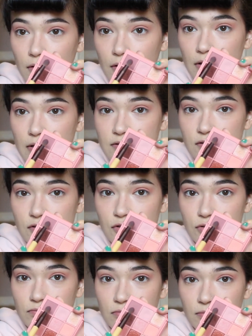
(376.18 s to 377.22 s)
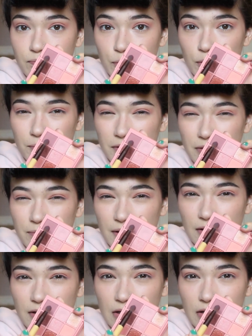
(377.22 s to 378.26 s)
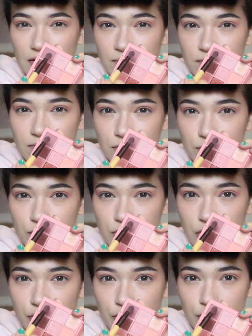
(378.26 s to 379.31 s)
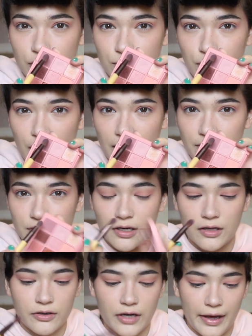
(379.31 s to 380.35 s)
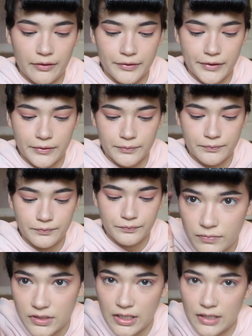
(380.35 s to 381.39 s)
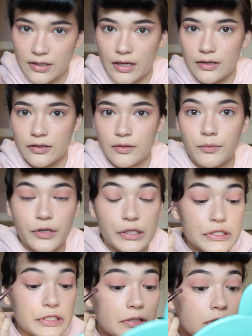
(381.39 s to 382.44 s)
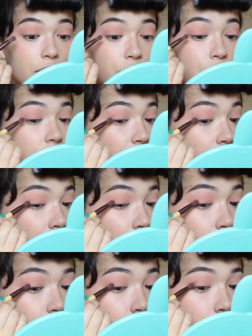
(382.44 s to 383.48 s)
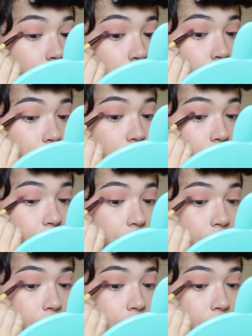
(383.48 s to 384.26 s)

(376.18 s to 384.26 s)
This purpley, pinky, darker brown color, I don't know. Take that on a brush and do the outer corner.